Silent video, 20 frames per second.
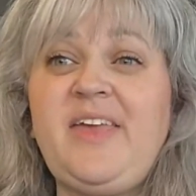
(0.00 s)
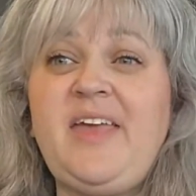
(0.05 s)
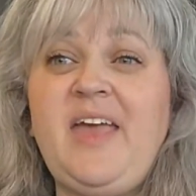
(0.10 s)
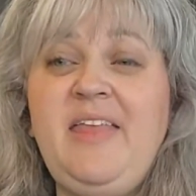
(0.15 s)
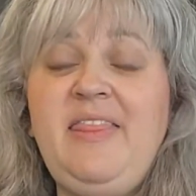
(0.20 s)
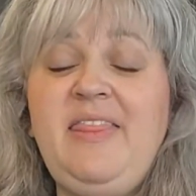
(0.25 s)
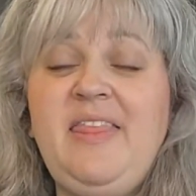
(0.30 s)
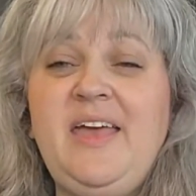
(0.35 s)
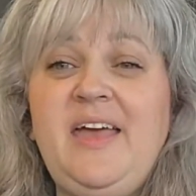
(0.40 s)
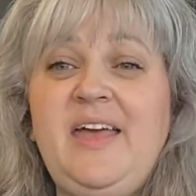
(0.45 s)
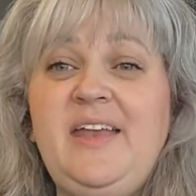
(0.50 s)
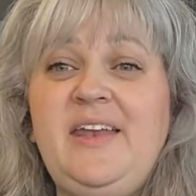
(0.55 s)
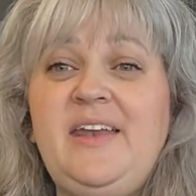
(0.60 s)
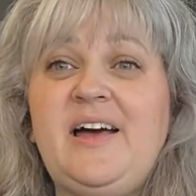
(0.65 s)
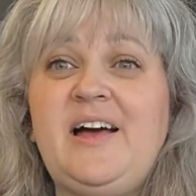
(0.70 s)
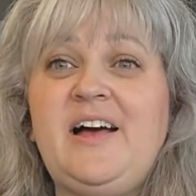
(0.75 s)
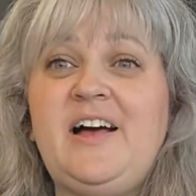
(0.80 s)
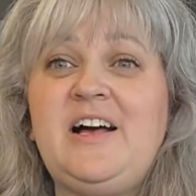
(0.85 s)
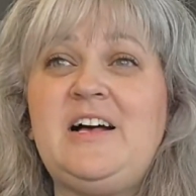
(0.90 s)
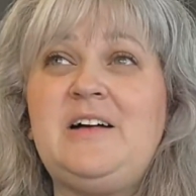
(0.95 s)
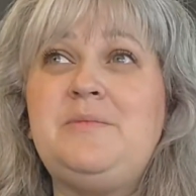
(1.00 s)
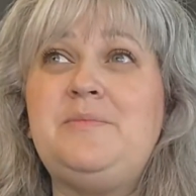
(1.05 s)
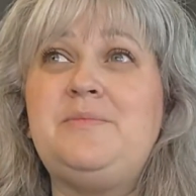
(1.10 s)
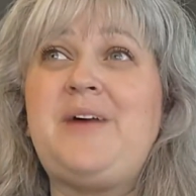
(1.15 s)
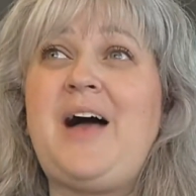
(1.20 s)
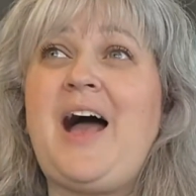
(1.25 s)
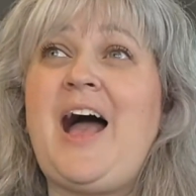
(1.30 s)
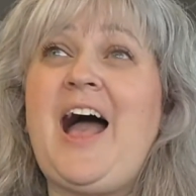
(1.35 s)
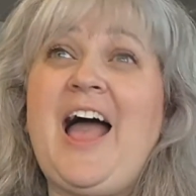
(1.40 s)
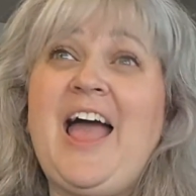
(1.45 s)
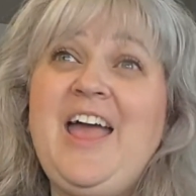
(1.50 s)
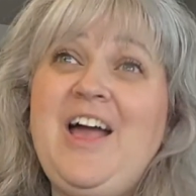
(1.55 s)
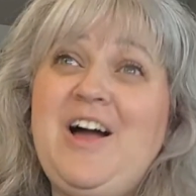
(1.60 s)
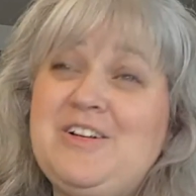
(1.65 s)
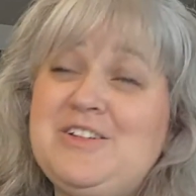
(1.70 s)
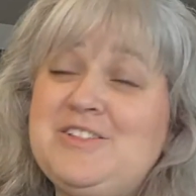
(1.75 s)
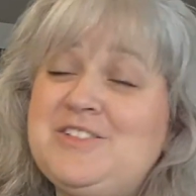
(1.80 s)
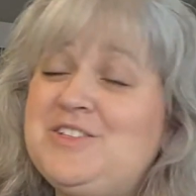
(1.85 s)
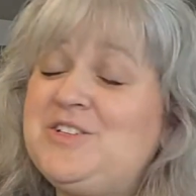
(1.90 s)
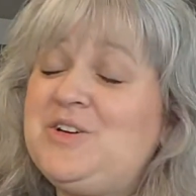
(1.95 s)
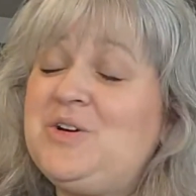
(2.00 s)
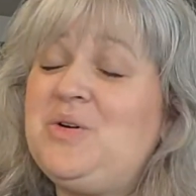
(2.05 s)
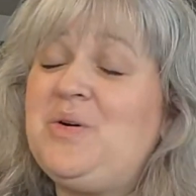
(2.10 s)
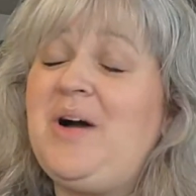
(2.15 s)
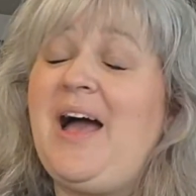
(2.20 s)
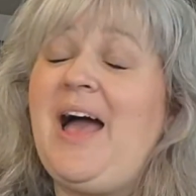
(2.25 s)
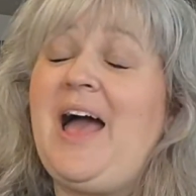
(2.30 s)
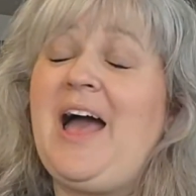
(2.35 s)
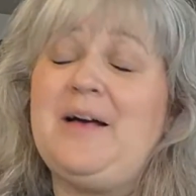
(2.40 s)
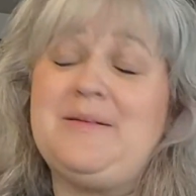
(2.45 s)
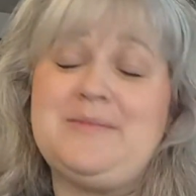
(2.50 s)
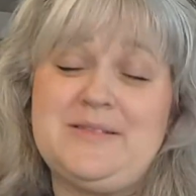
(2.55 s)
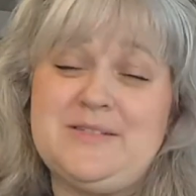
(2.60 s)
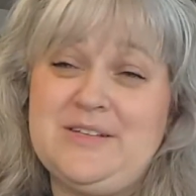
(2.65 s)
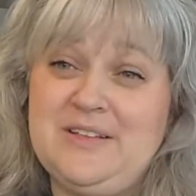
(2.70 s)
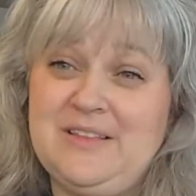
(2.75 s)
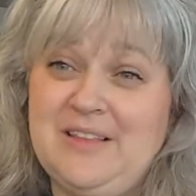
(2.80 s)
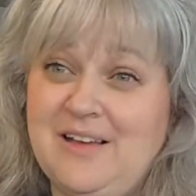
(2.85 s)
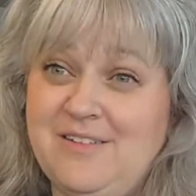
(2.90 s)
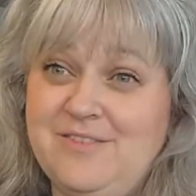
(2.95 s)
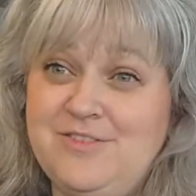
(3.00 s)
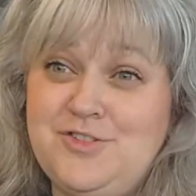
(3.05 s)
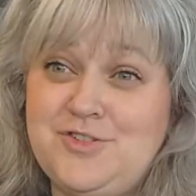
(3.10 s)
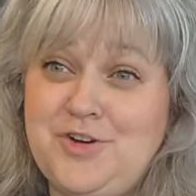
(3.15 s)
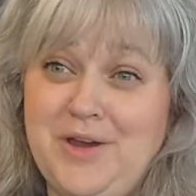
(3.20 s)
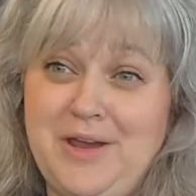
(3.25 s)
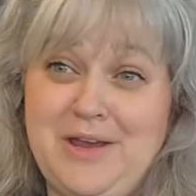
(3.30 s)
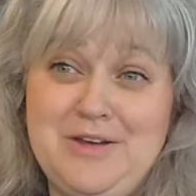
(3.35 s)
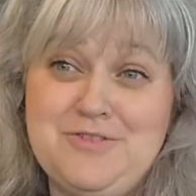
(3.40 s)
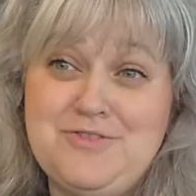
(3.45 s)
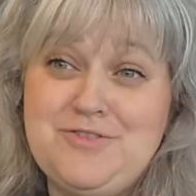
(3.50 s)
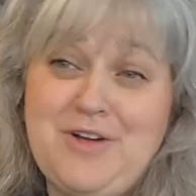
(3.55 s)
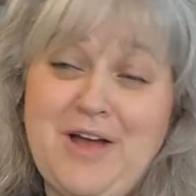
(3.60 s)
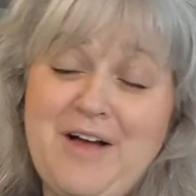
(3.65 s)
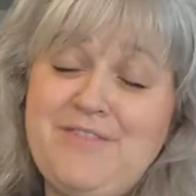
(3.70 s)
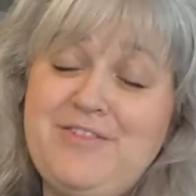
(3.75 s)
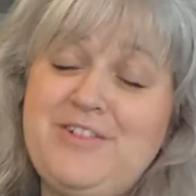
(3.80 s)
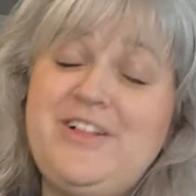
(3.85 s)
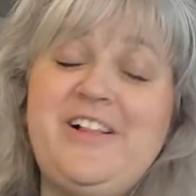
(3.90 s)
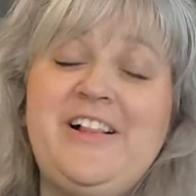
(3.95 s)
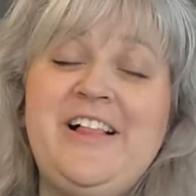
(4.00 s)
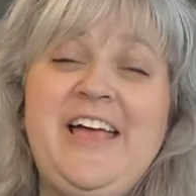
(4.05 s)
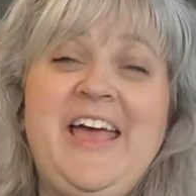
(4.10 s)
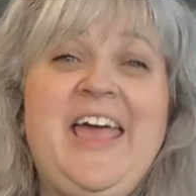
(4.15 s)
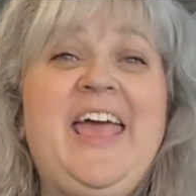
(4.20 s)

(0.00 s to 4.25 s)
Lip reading: And then I also absolutely love train travel.